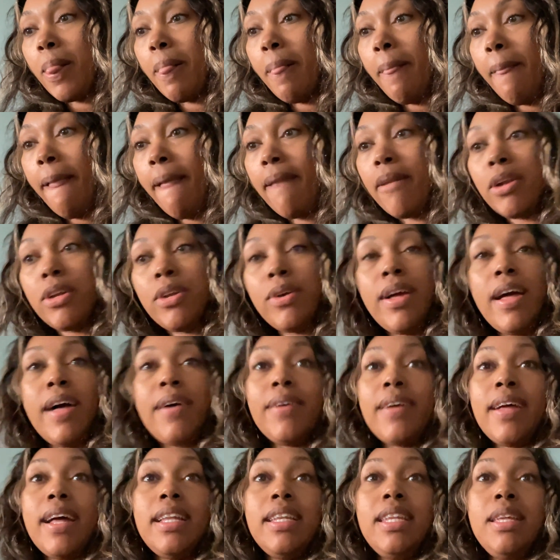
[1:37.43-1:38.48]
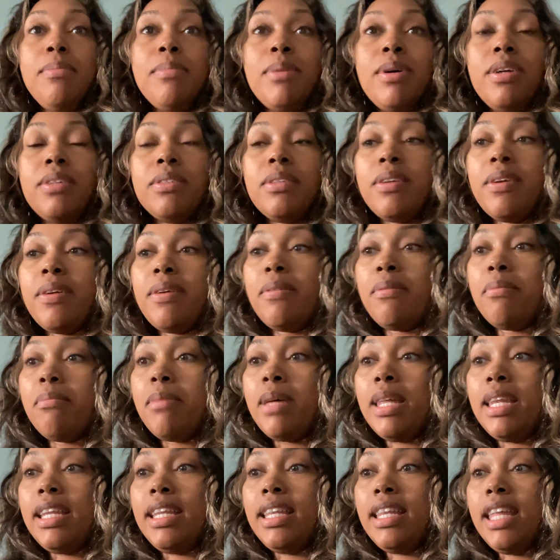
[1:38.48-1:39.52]
I don't know how it got debunked,
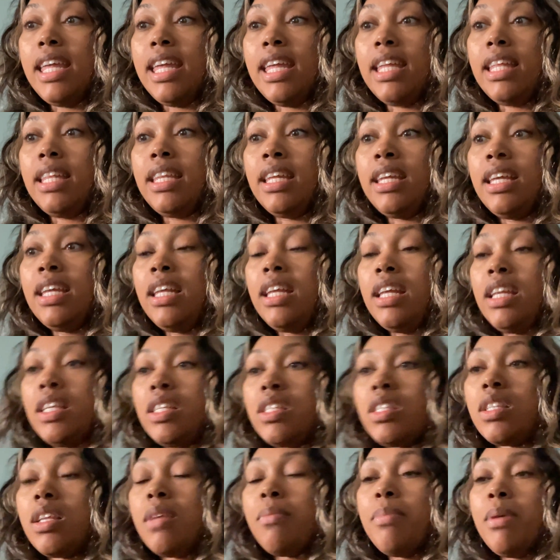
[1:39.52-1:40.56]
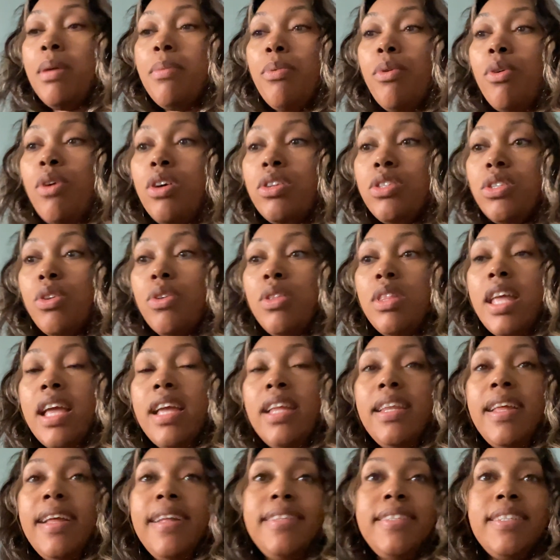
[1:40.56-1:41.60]
but it did. Some people also think
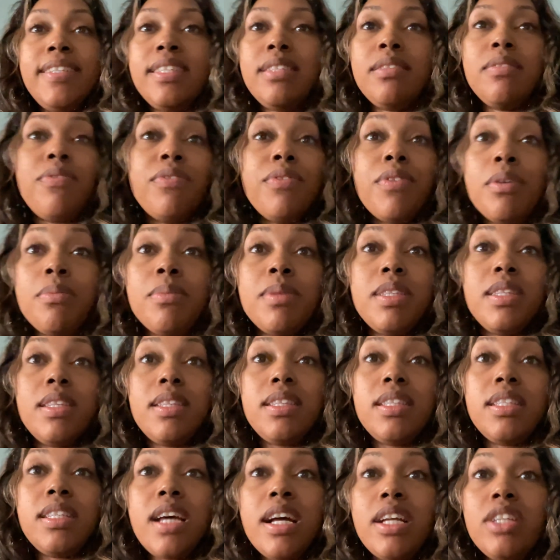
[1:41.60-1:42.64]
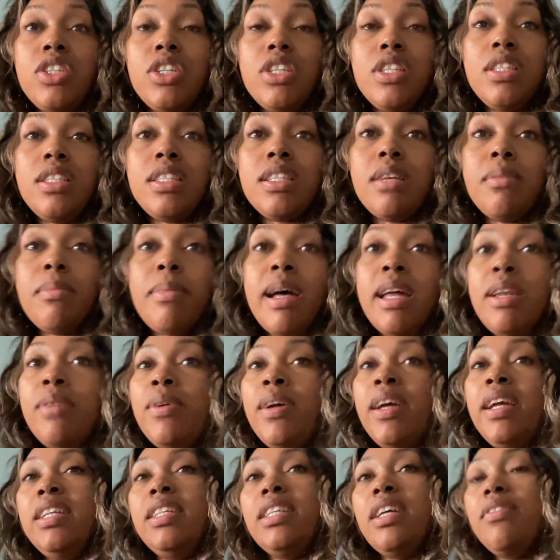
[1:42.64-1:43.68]
that just from touching somebody with
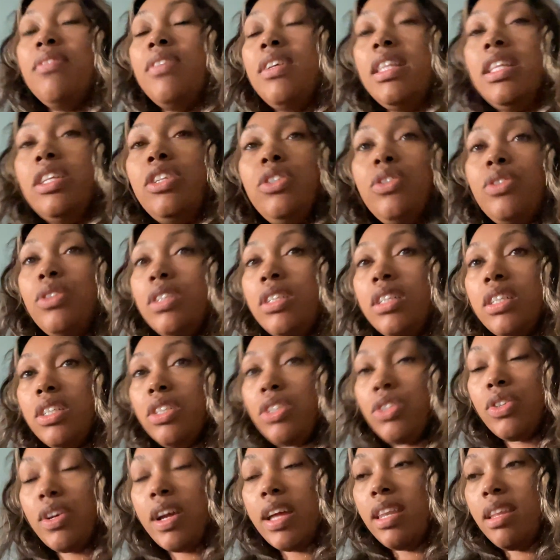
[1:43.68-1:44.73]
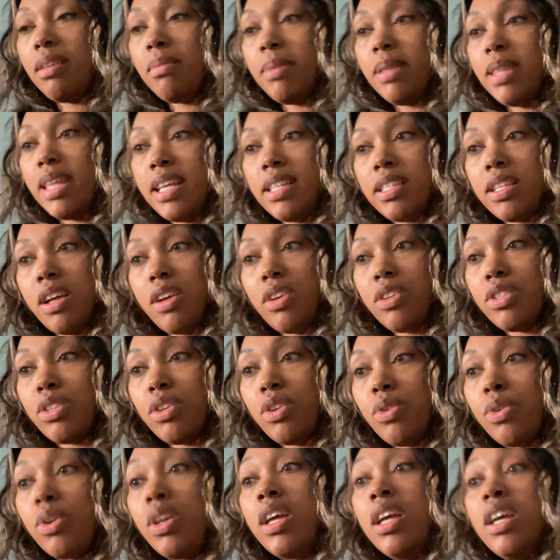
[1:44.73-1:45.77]
HIV that you can contract it, but that's
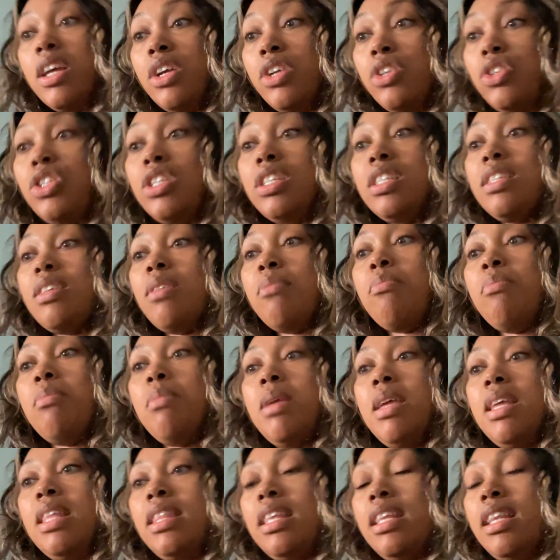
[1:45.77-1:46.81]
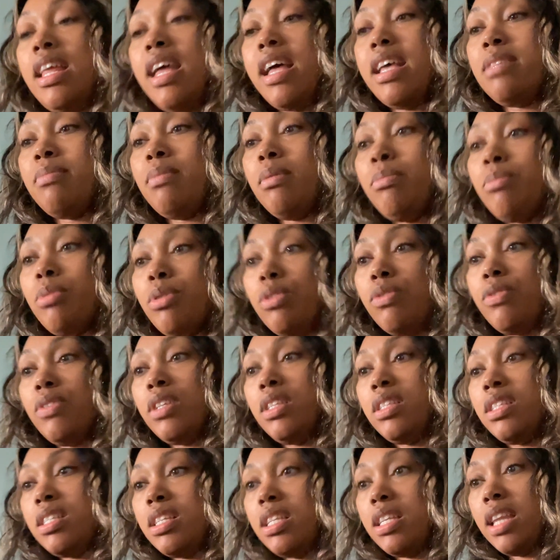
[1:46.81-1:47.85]
also just a myth and has been proven
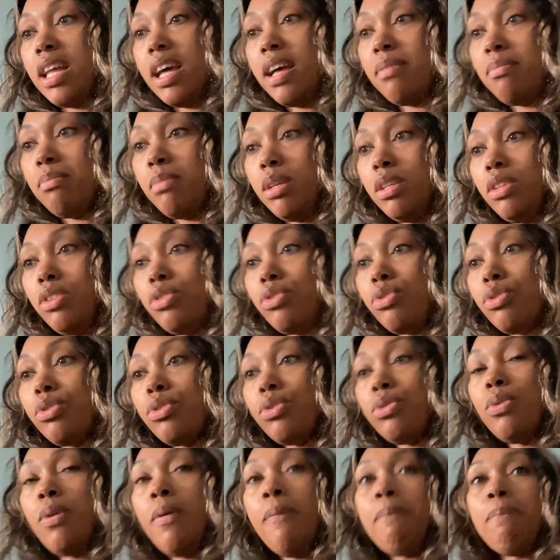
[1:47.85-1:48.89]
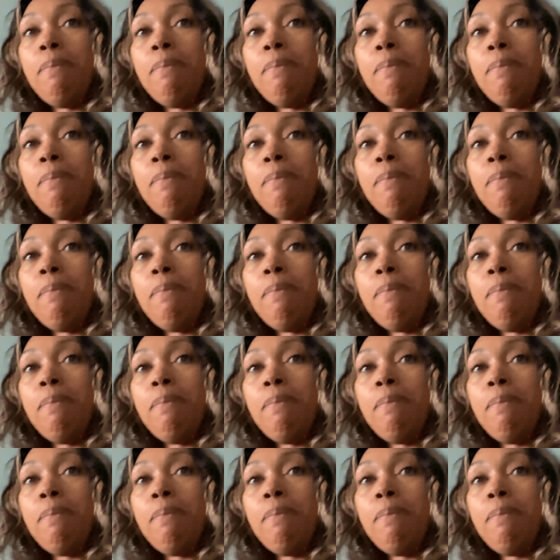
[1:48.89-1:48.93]
to not be true.